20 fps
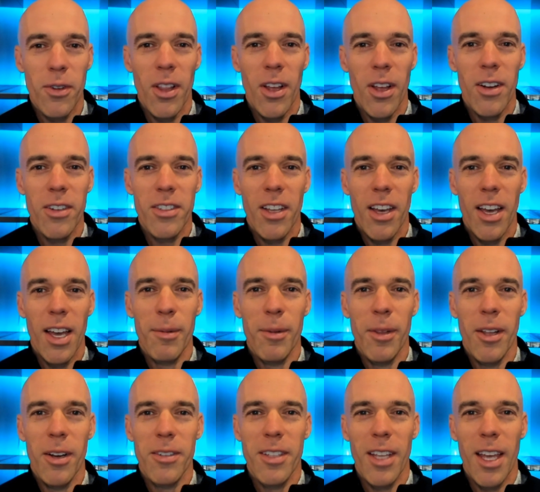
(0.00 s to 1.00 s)
this for a long time,
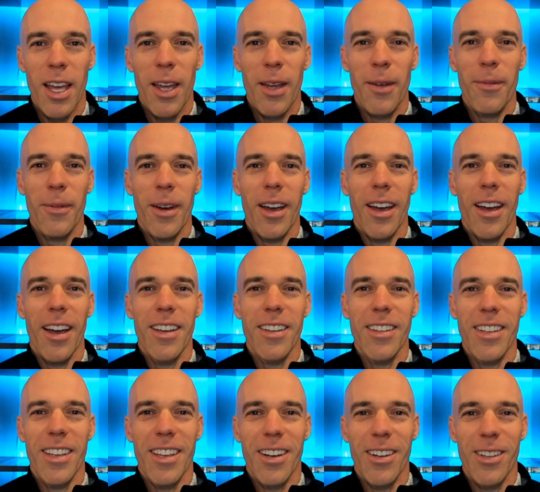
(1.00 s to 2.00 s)
a long time, uh,
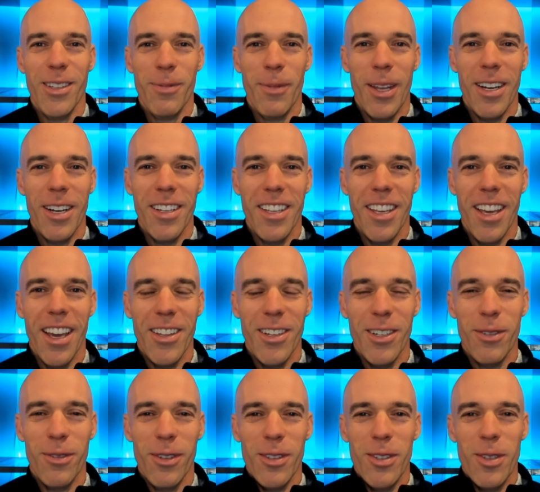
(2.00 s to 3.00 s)
you know, spending
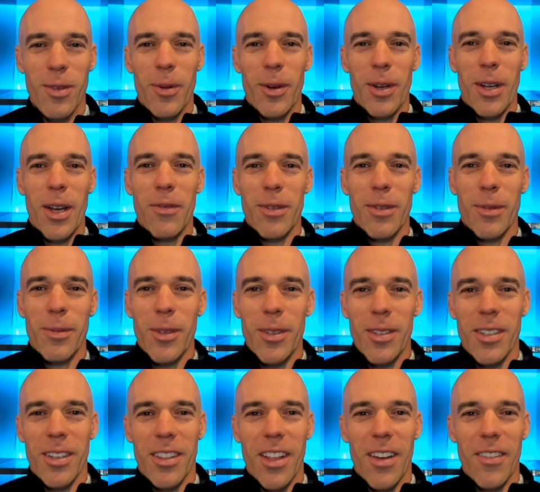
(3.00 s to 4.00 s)
together. You feel super
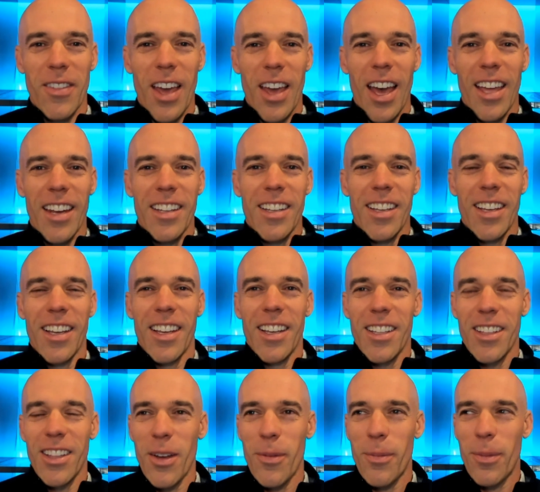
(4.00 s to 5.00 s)
comfortable. So yes, love that. Sir.
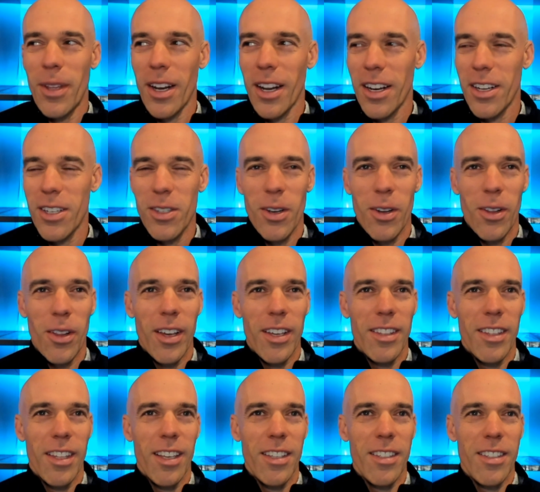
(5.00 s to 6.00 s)
Love being on a show
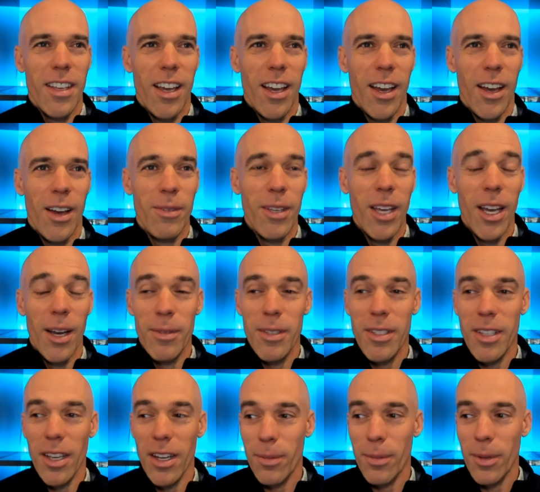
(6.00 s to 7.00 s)
like this. Uh, yeah, I'm
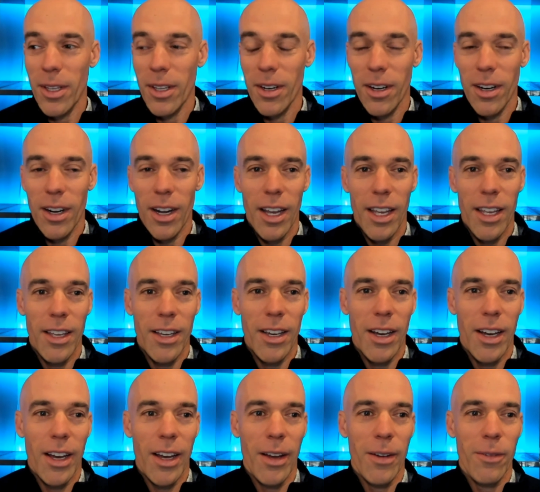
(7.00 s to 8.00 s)
excited to be here. I,
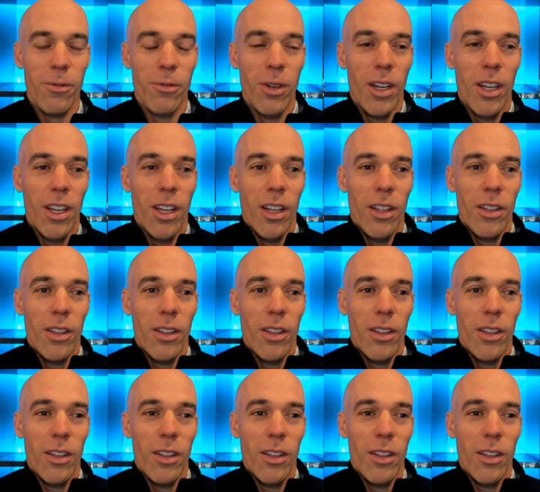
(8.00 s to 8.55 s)
uh, a